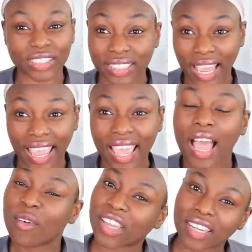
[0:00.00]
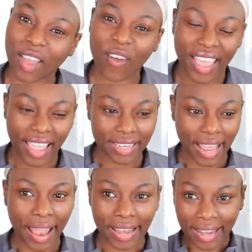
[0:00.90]
today we're gonna go ahead
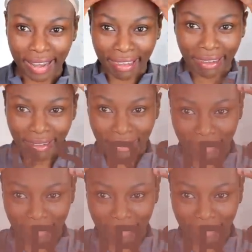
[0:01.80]
and lay